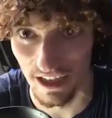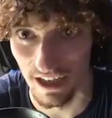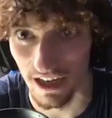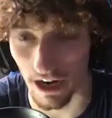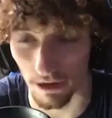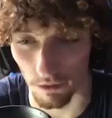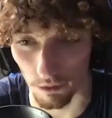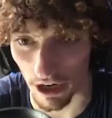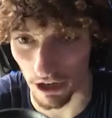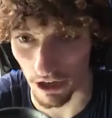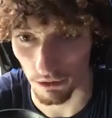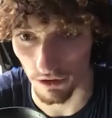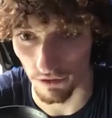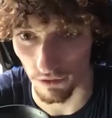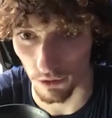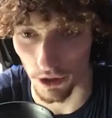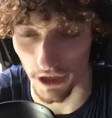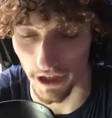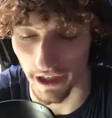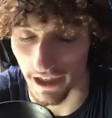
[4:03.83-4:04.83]
I'd rather
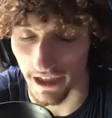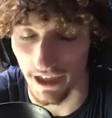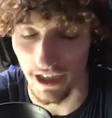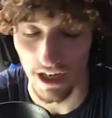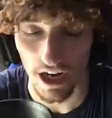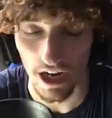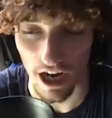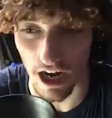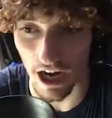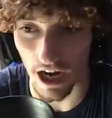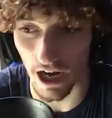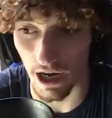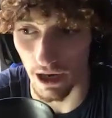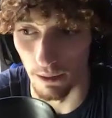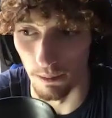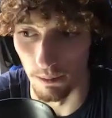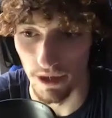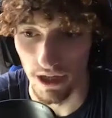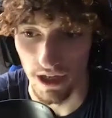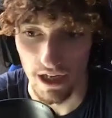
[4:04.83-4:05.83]
avoid it.
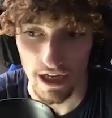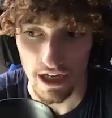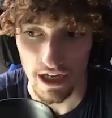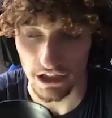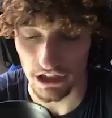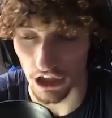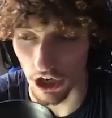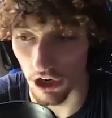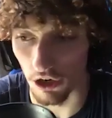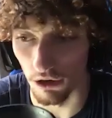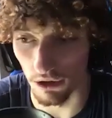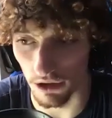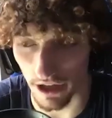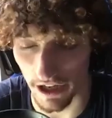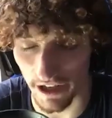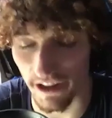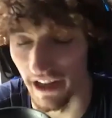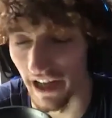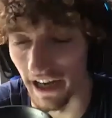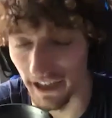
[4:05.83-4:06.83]
So,
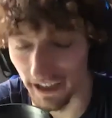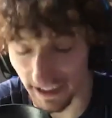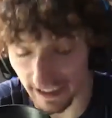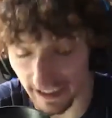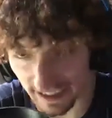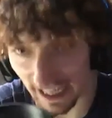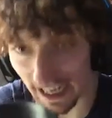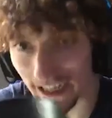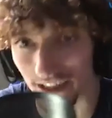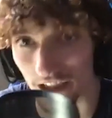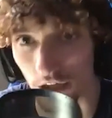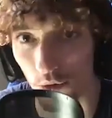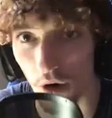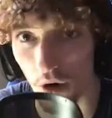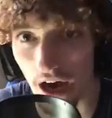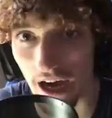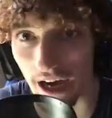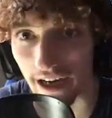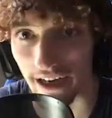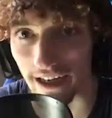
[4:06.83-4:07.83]
and exactly
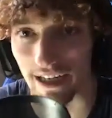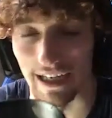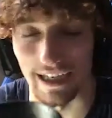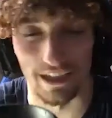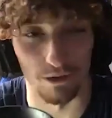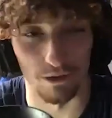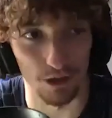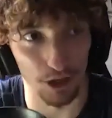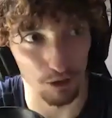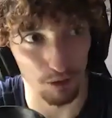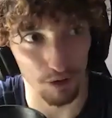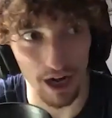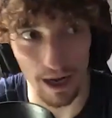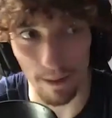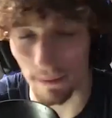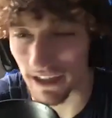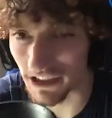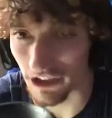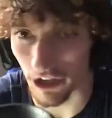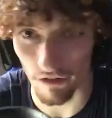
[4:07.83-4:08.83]
why. I didn't want to
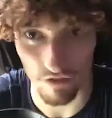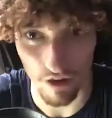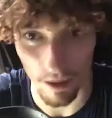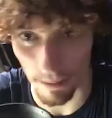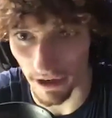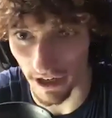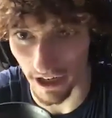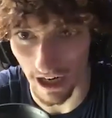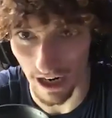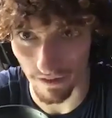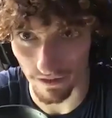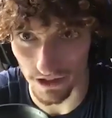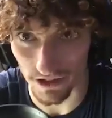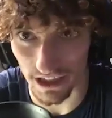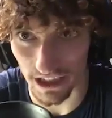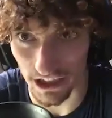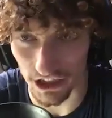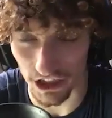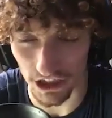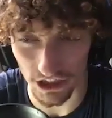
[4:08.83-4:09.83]
wrap myself up in a
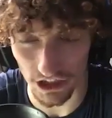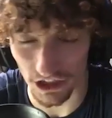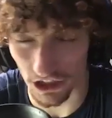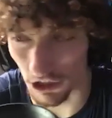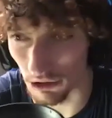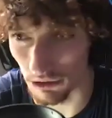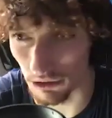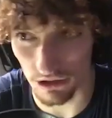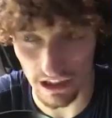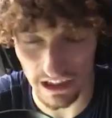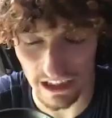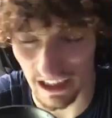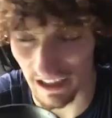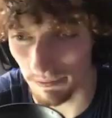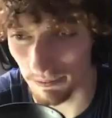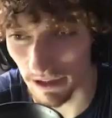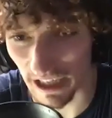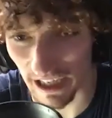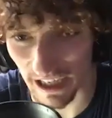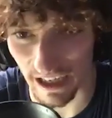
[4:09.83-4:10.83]
conversation. So this
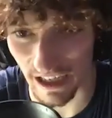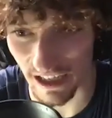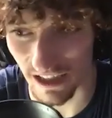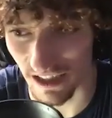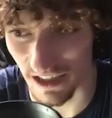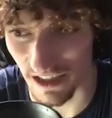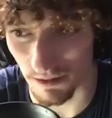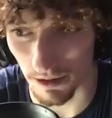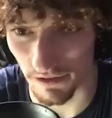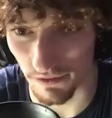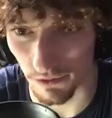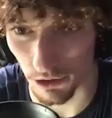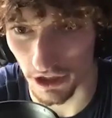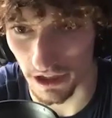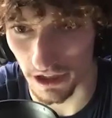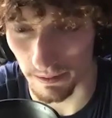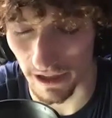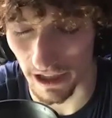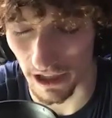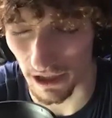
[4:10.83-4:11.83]
FBI guy leaves me a
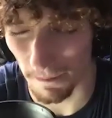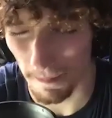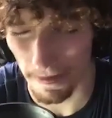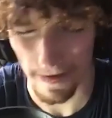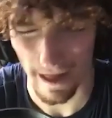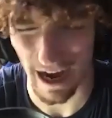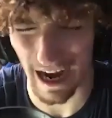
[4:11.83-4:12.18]
voicemail.